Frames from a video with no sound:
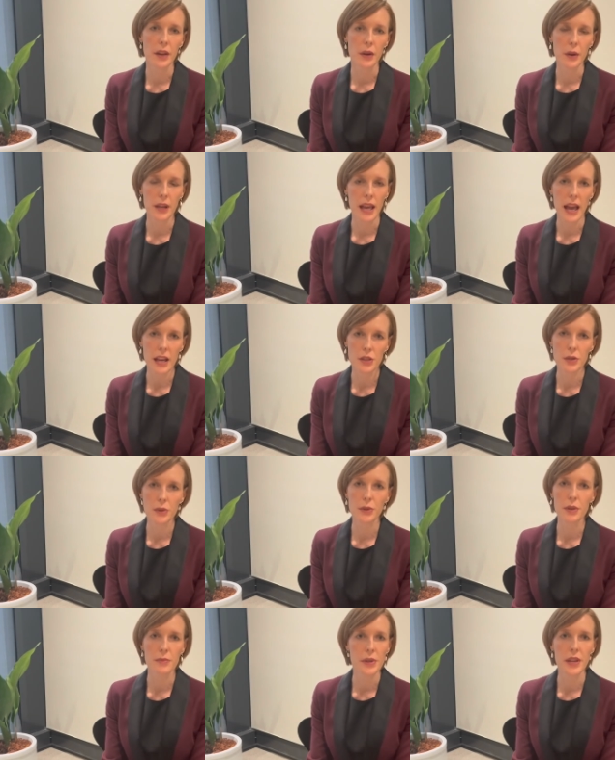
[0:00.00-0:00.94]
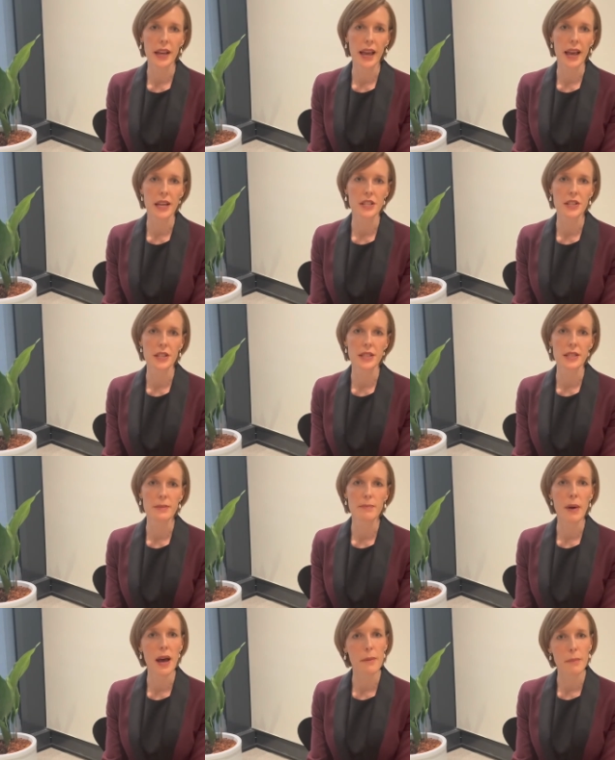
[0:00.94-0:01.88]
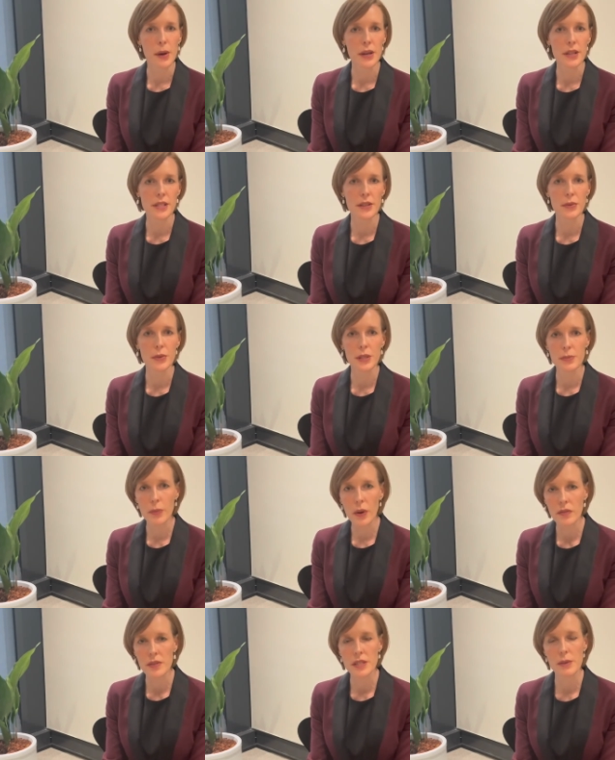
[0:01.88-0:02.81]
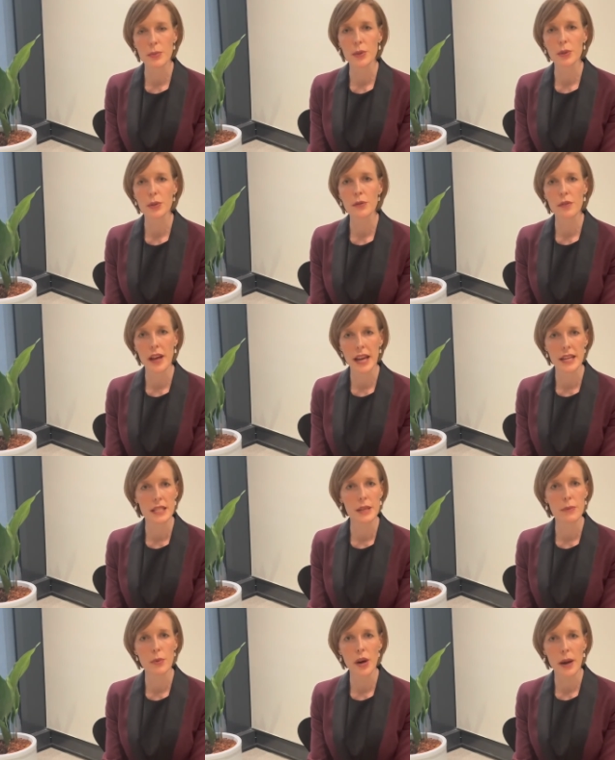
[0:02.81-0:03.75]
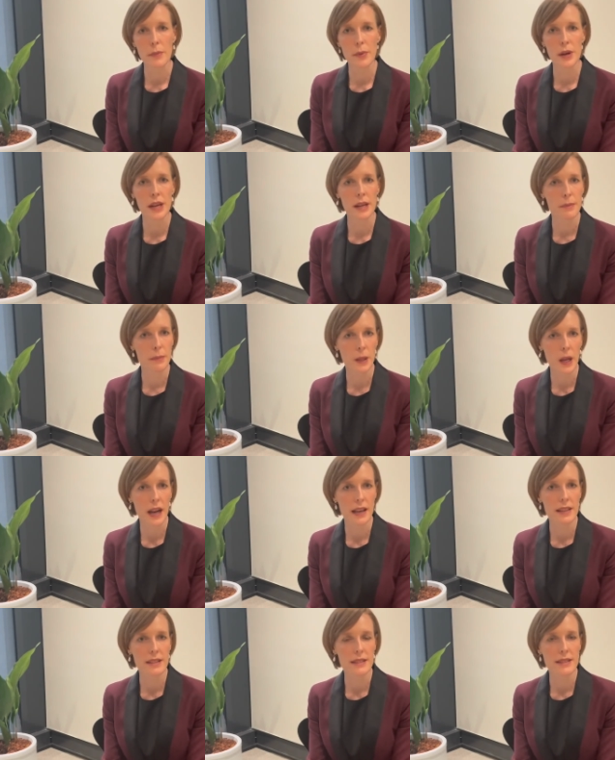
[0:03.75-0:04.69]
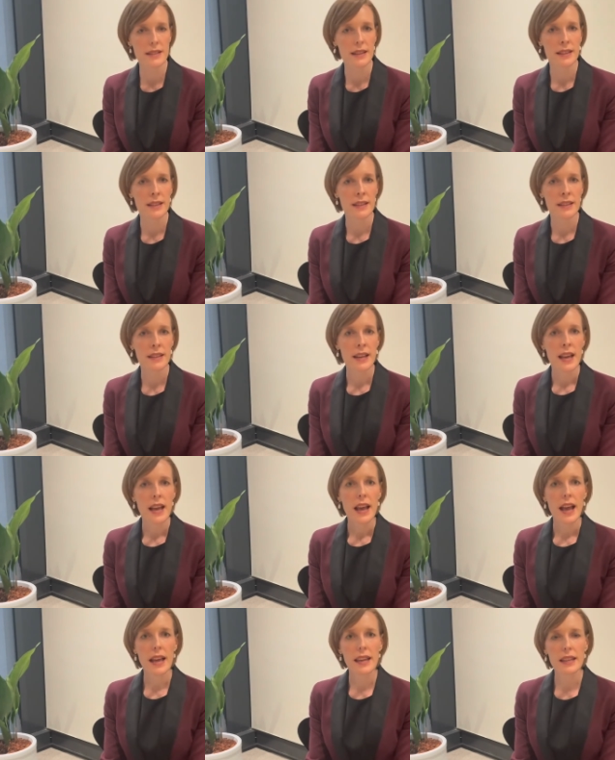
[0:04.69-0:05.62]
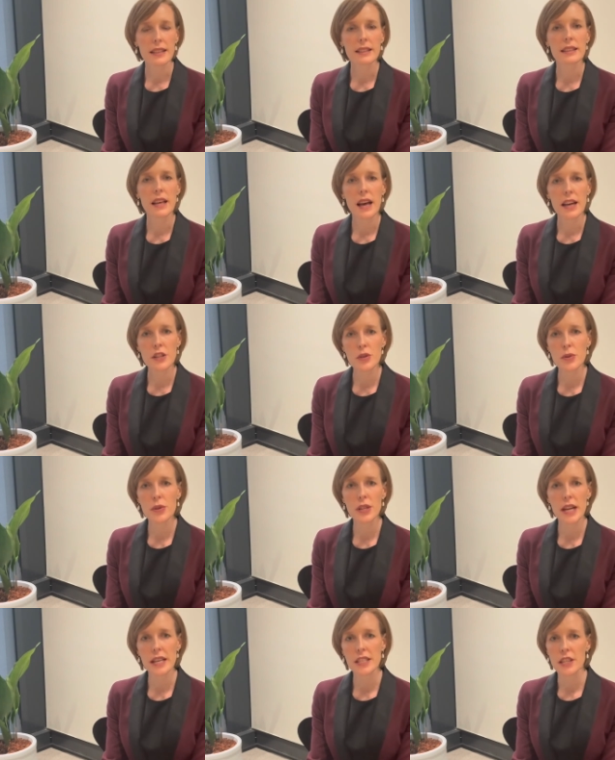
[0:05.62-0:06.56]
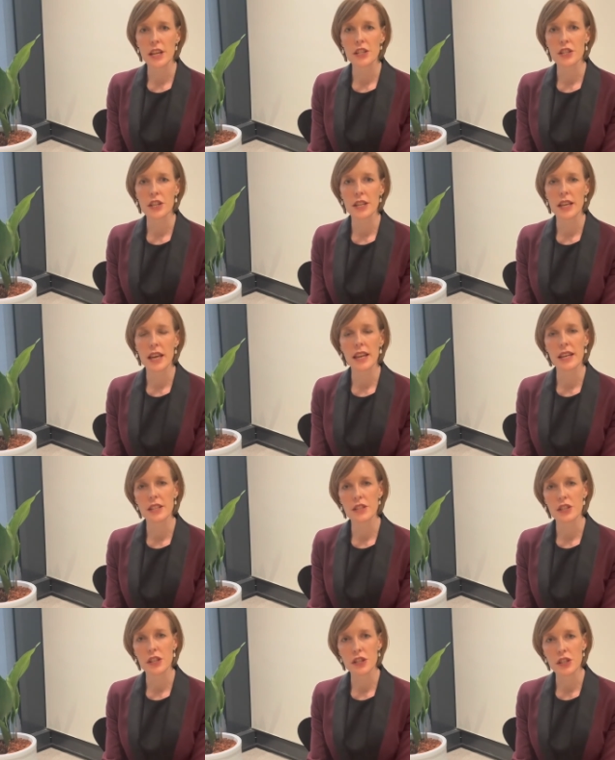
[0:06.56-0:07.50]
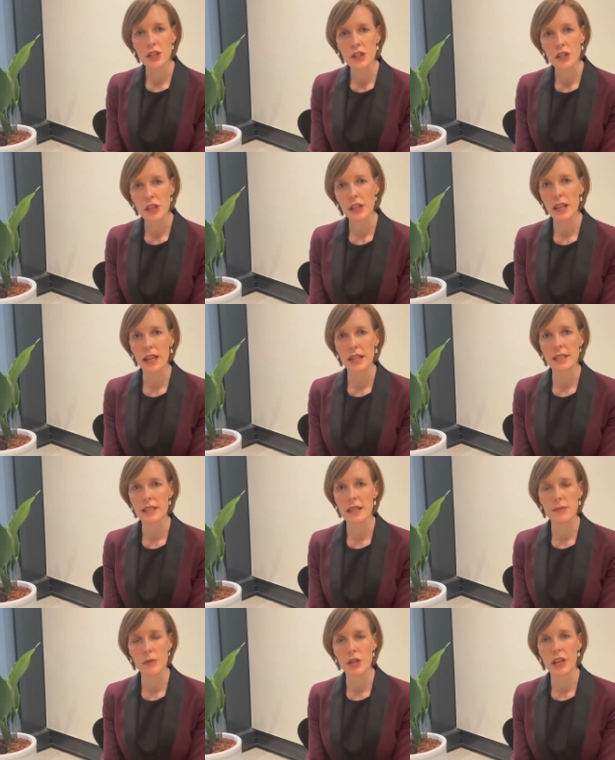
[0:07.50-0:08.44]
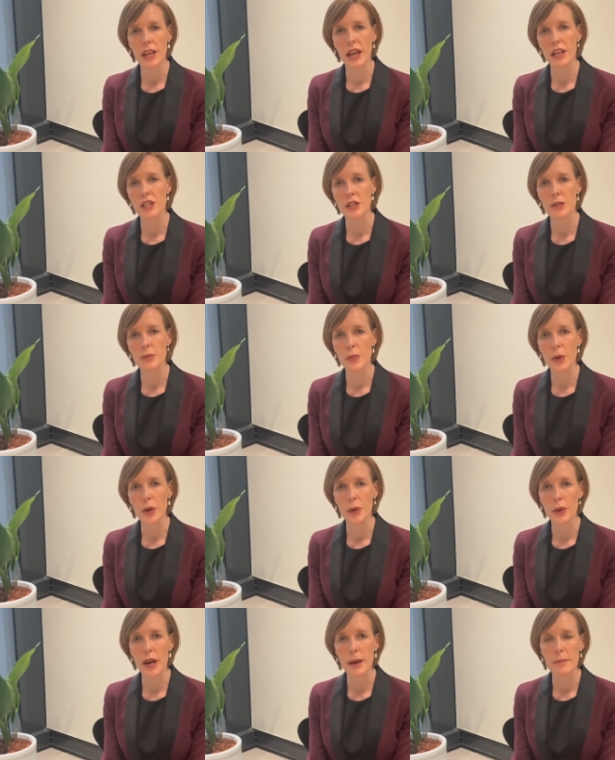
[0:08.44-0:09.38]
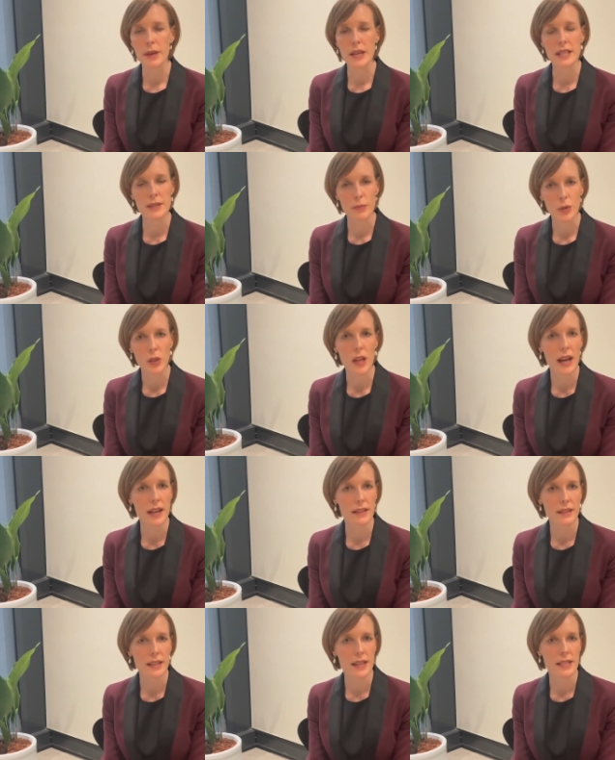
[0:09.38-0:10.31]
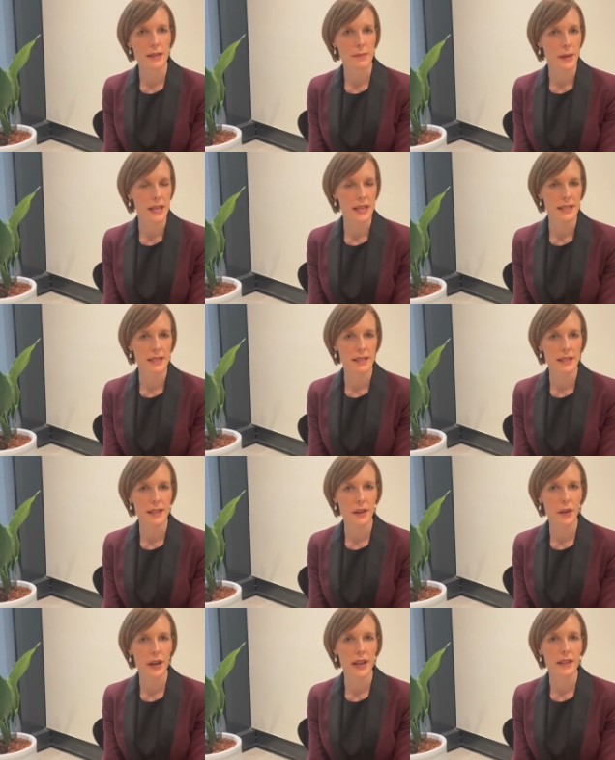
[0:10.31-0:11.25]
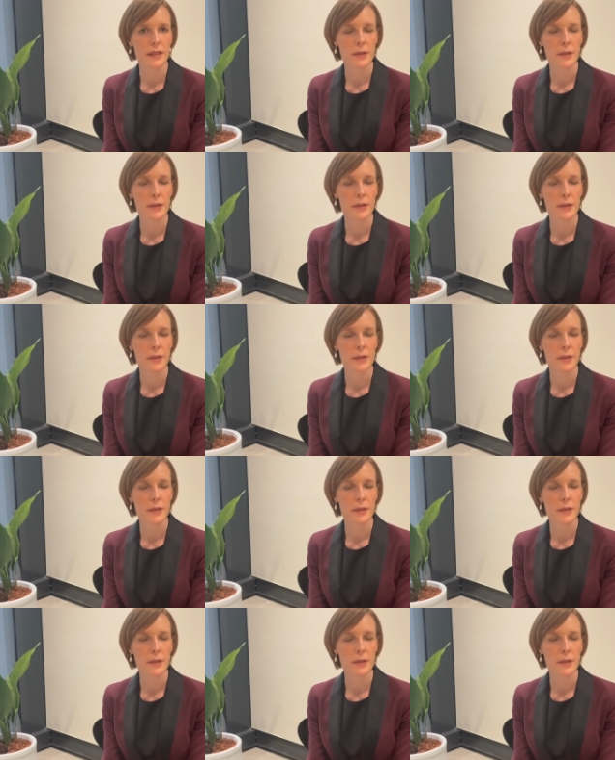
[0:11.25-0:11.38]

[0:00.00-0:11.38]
on casual communications by a person responsible for anti-bribery compliance, and in a larger organization, an institutionalized communications program is more likely to be necessary.